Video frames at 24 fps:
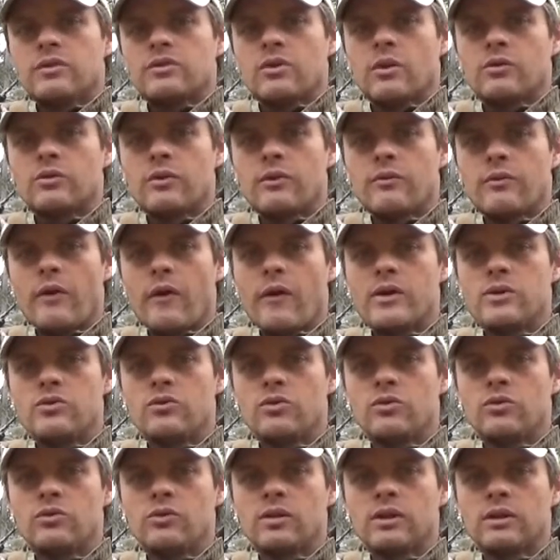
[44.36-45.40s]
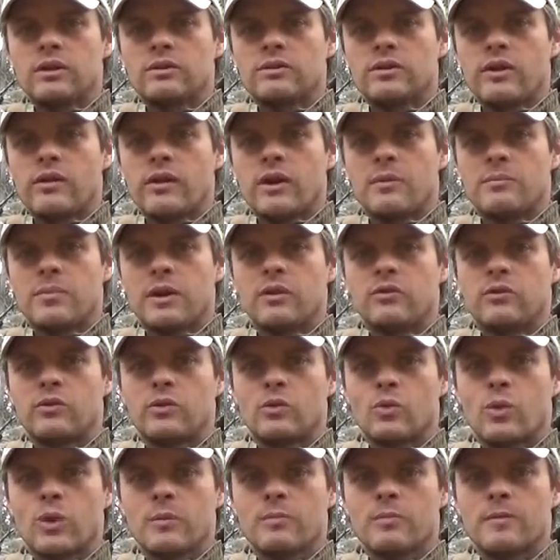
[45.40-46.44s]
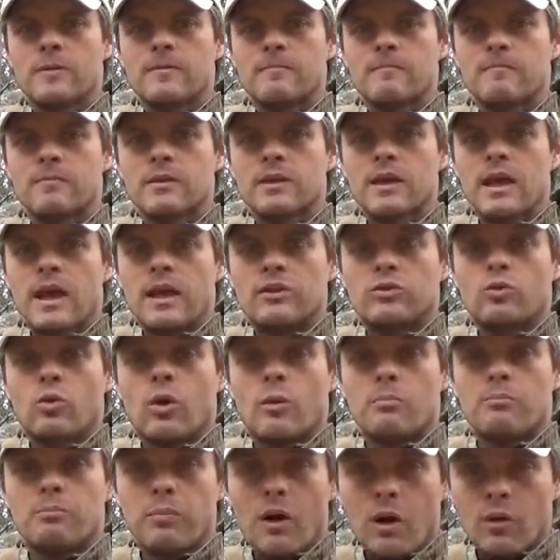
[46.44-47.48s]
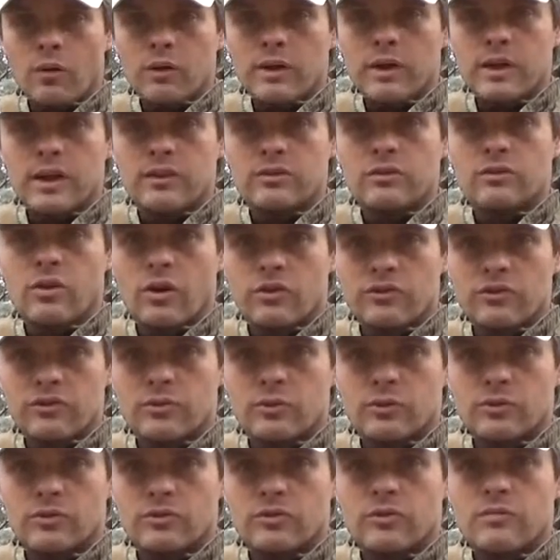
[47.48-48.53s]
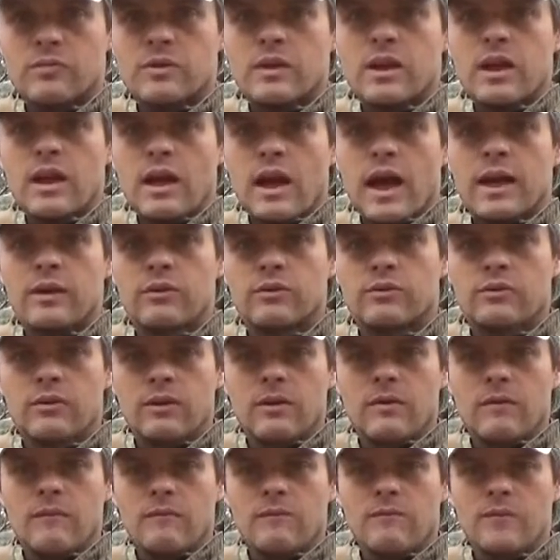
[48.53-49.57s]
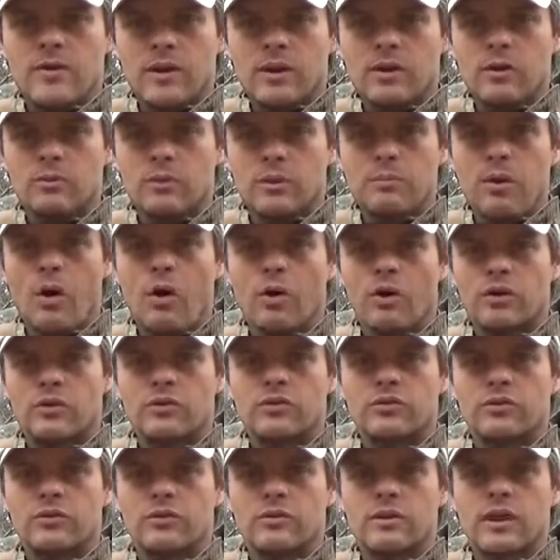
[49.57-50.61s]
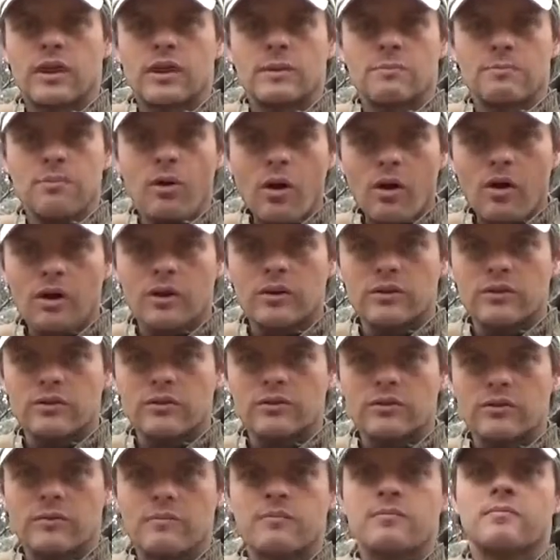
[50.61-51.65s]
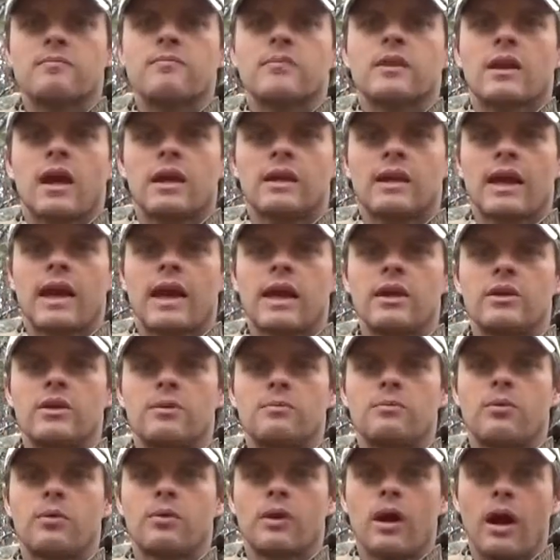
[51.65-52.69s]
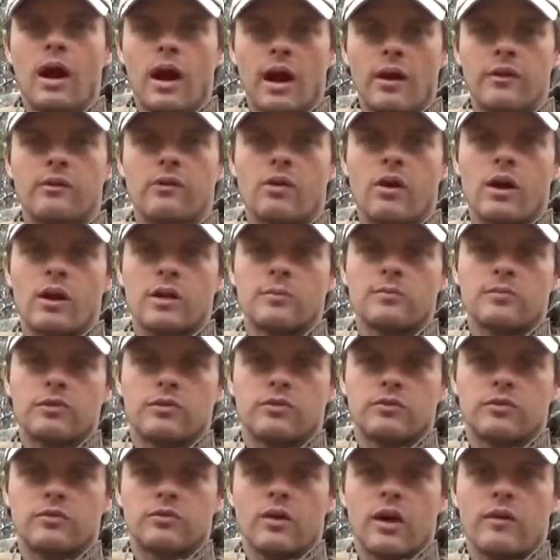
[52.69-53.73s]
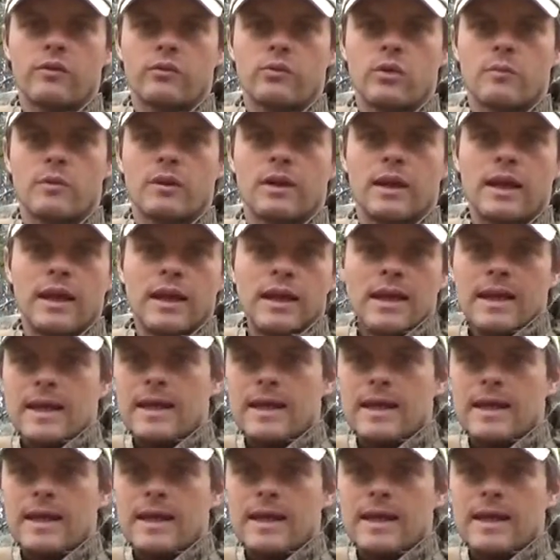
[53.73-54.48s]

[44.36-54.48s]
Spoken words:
So it's a very utilitarian piece of equipment. It's quite bulky as a consequence, and it was filled with pockets. Now the pockets allow you to put other items of survival equipment